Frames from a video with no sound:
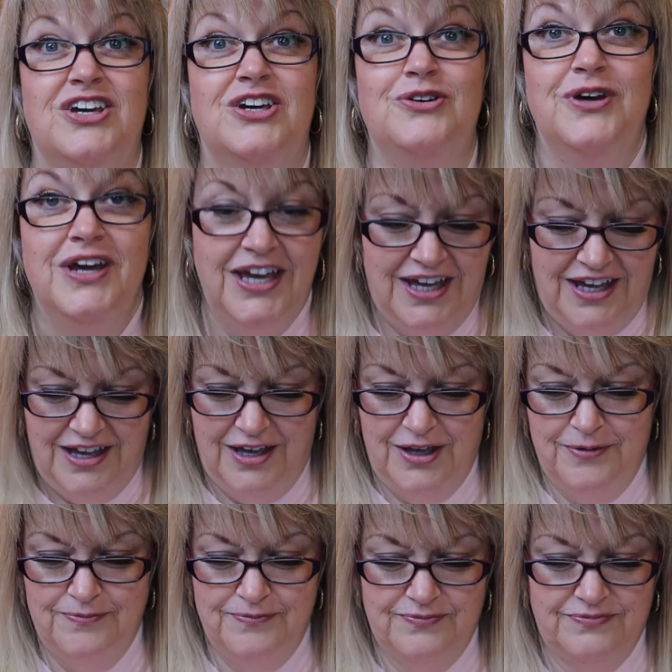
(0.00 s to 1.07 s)
you.
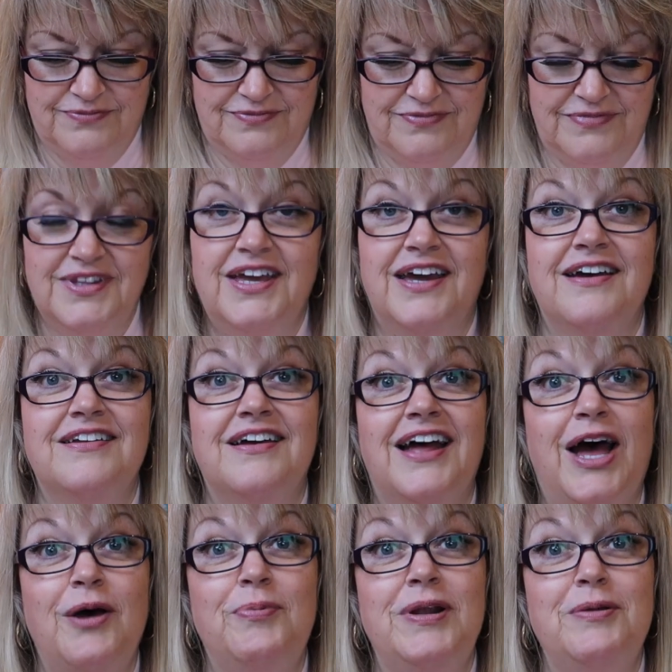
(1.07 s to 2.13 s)
Yeah, and I'll
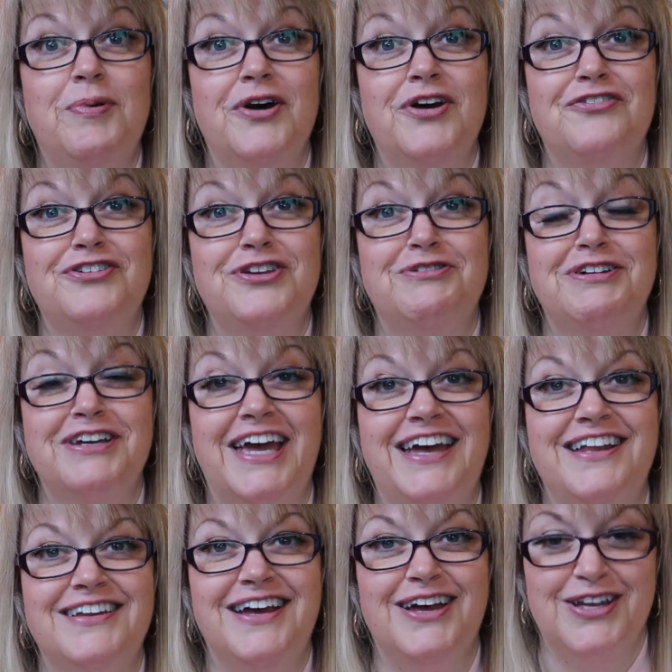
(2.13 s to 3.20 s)
happily buy off you
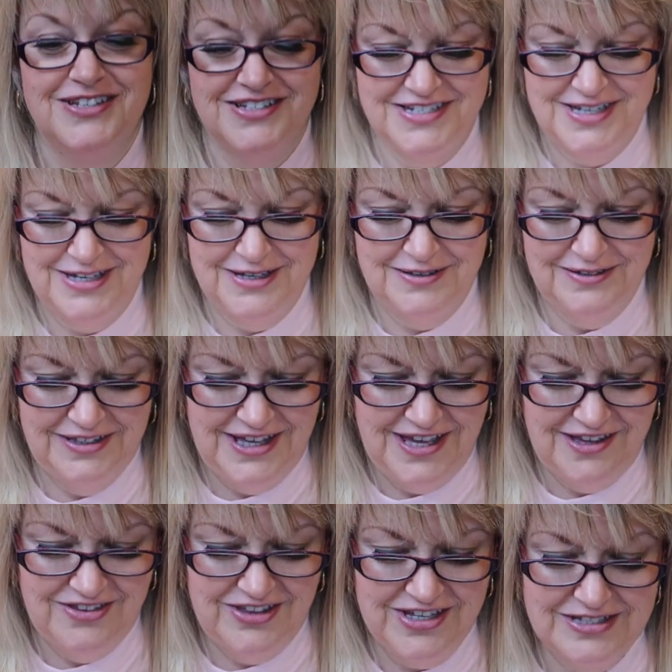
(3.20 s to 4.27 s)
again. And
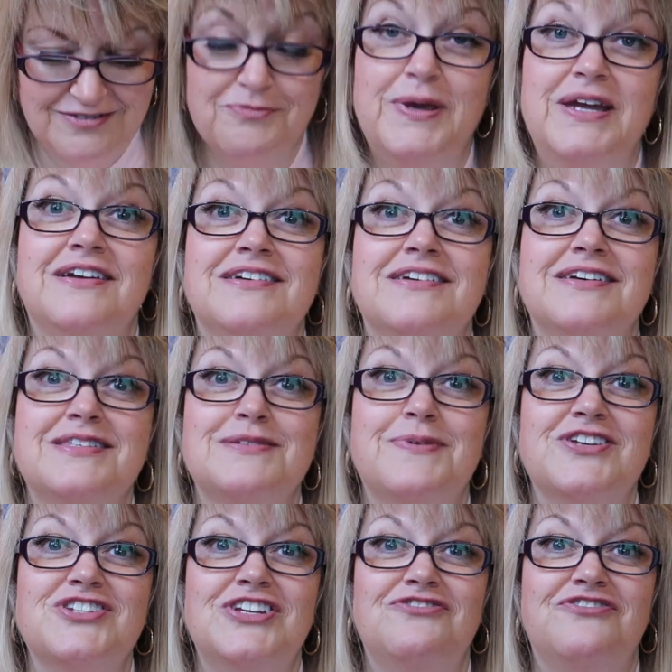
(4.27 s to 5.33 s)
yeah, thanks for being a
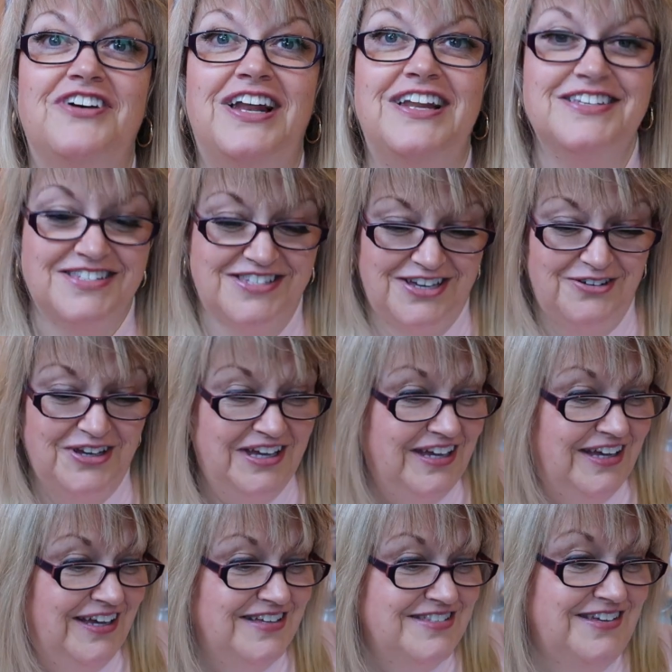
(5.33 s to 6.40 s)
smashing fella. So
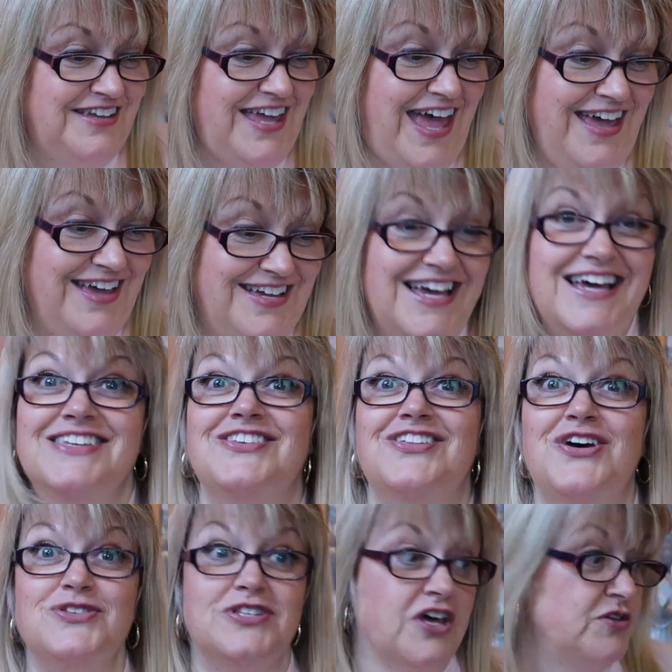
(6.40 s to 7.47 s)
yeah. So
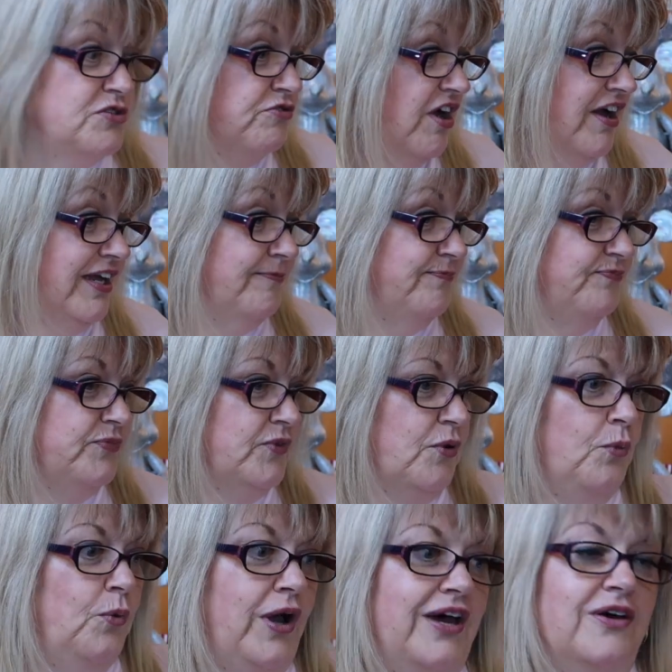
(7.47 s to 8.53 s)
those. Right.
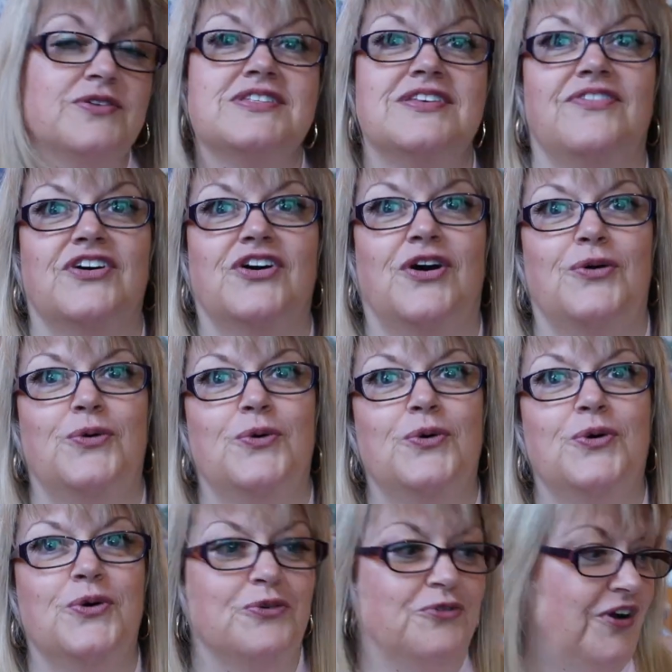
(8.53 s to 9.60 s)
What else have I got?
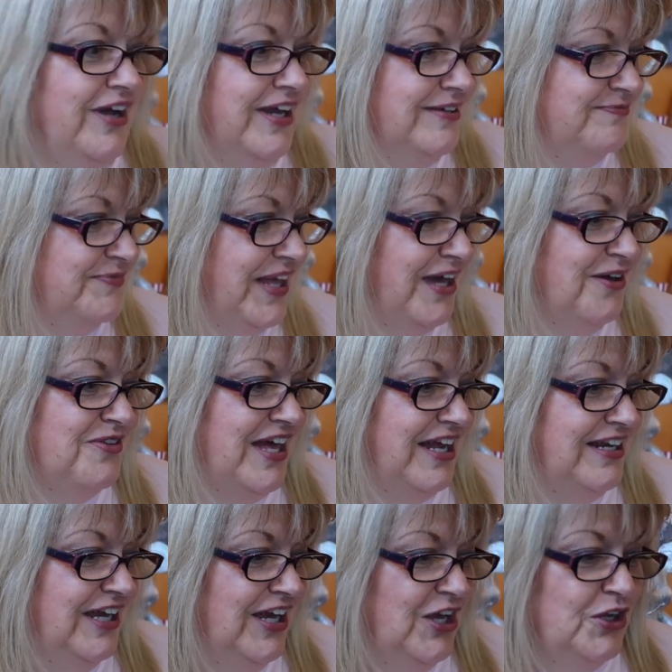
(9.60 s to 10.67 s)
Oh, right. Now
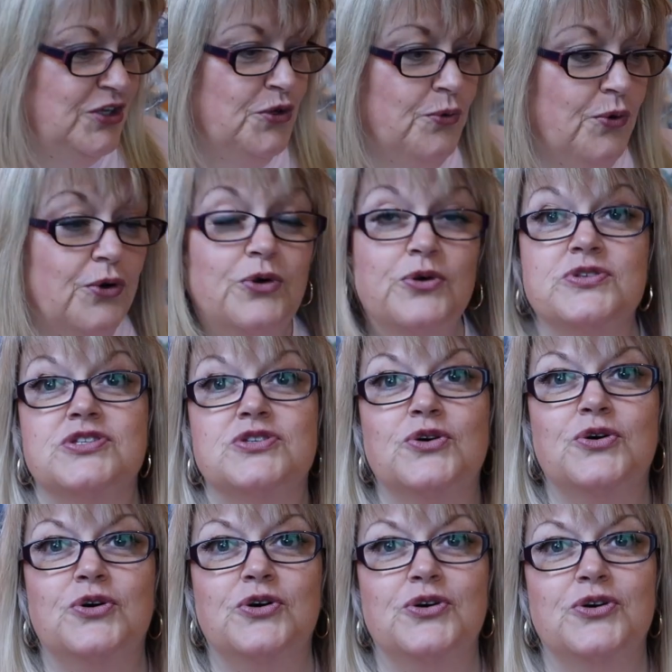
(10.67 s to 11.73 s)
then, you all
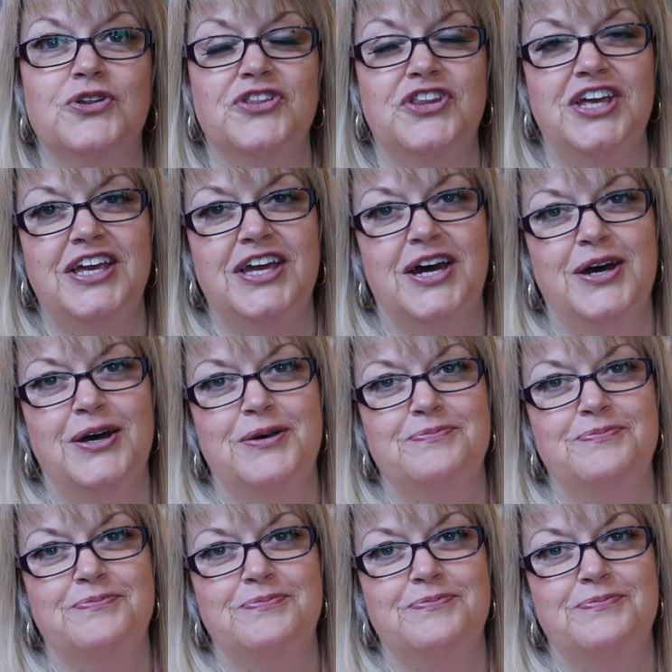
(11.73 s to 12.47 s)
saw the